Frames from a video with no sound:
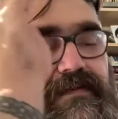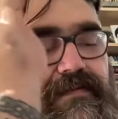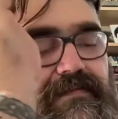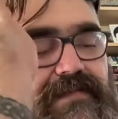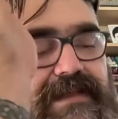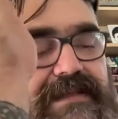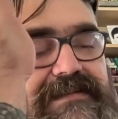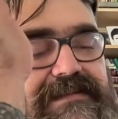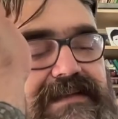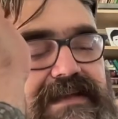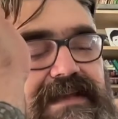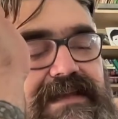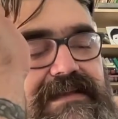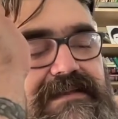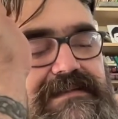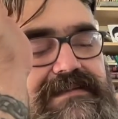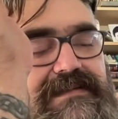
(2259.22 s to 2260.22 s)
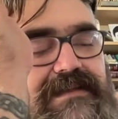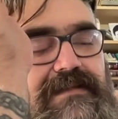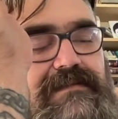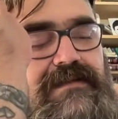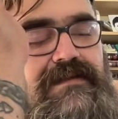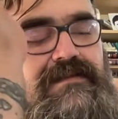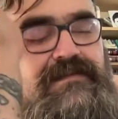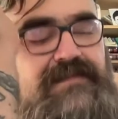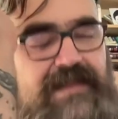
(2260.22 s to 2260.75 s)
This is
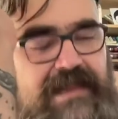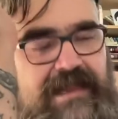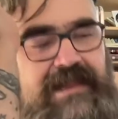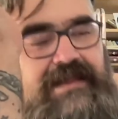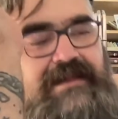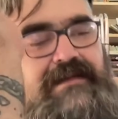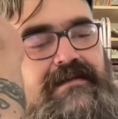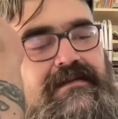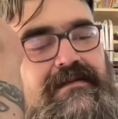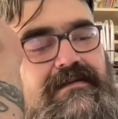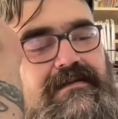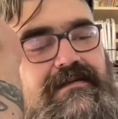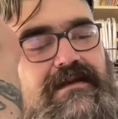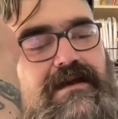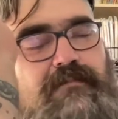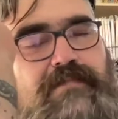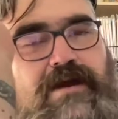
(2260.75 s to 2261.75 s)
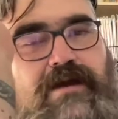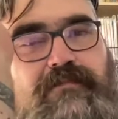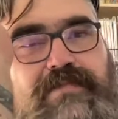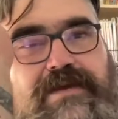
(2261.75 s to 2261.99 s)
the thing about